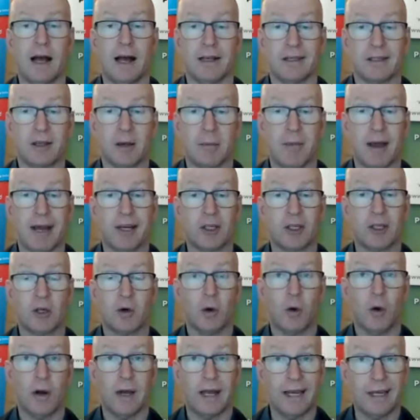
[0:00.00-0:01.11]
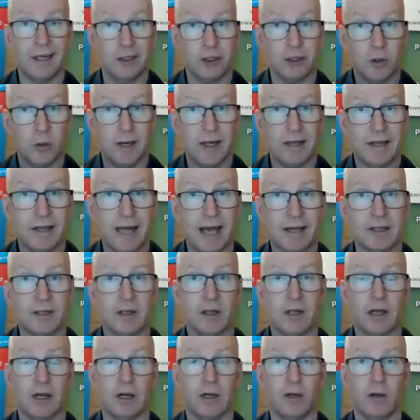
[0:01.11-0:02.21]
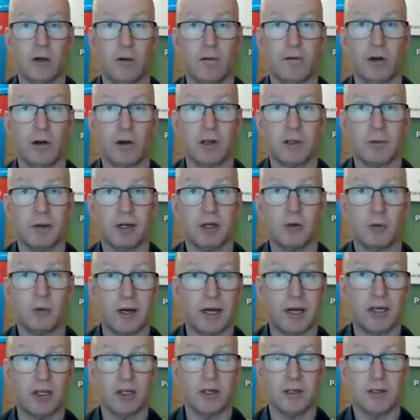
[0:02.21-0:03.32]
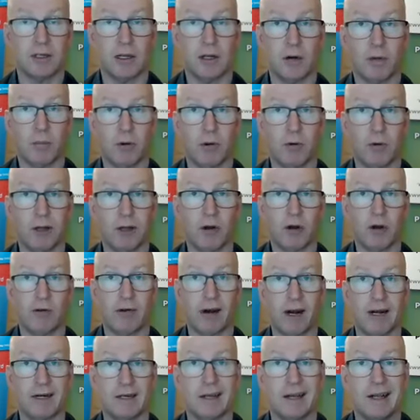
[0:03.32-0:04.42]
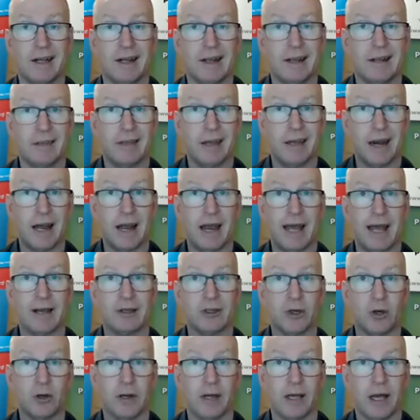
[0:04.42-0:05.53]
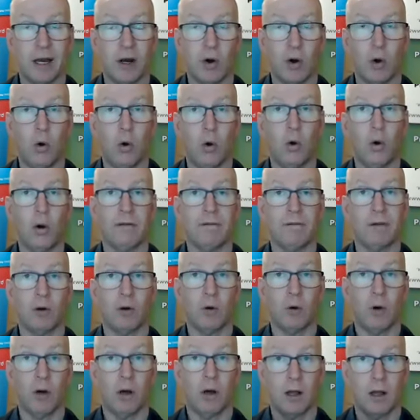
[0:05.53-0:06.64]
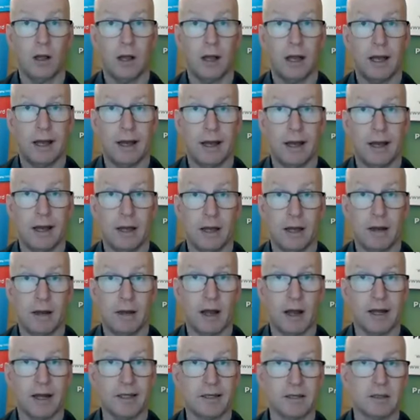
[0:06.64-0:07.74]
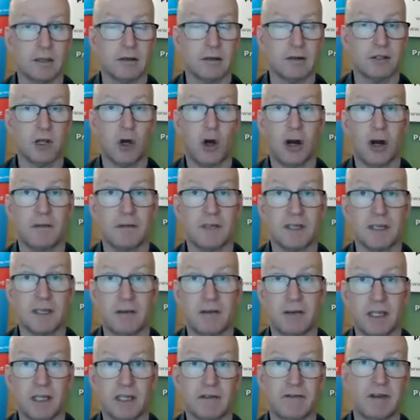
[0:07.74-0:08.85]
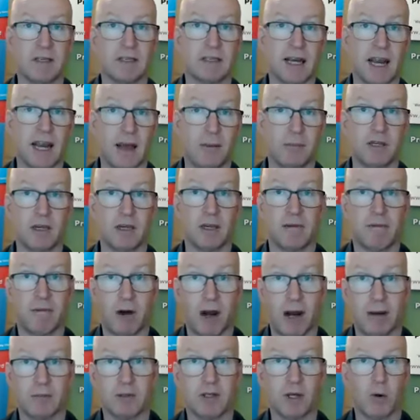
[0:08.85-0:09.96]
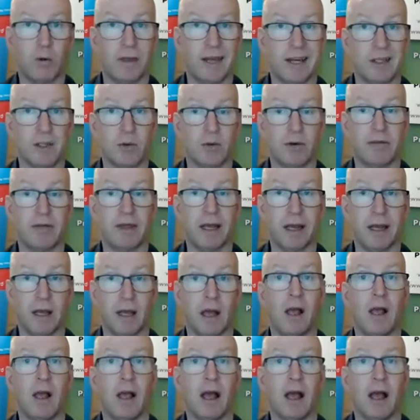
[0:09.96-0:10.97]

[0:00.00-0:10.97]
So make sure in doing that, that you've got special conditions in your building contract that allows you to get all of your, sign-off certificates for your slabs and your frames and all that sort of thing